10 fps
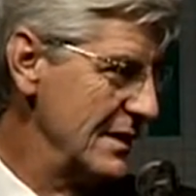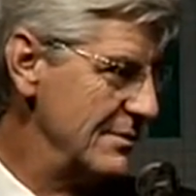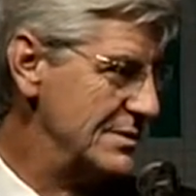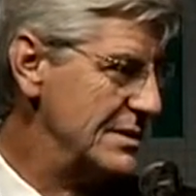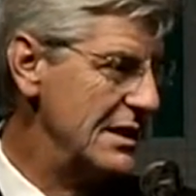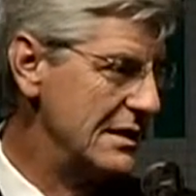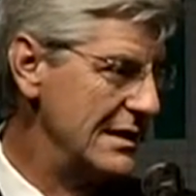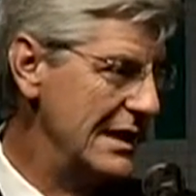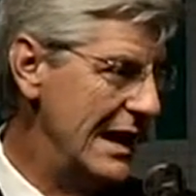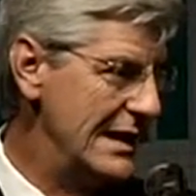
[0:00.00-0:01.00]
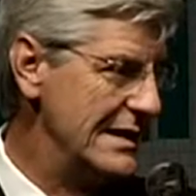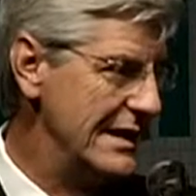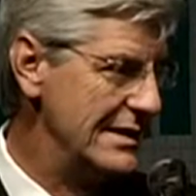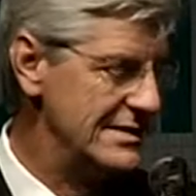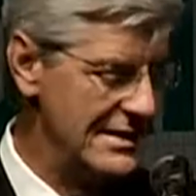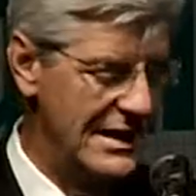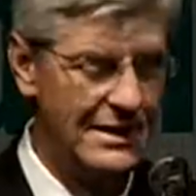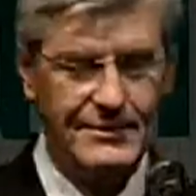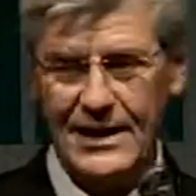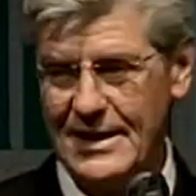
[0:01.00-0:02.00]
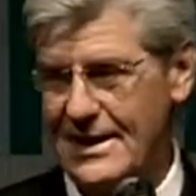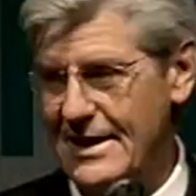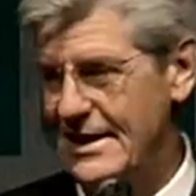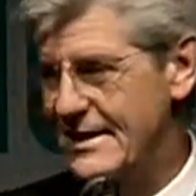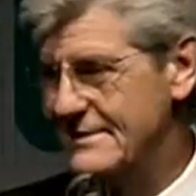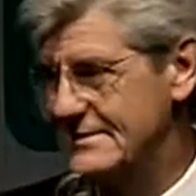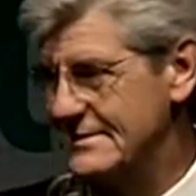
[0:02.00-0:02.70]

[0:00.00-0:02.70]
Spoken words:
and particularly ideas that I might have.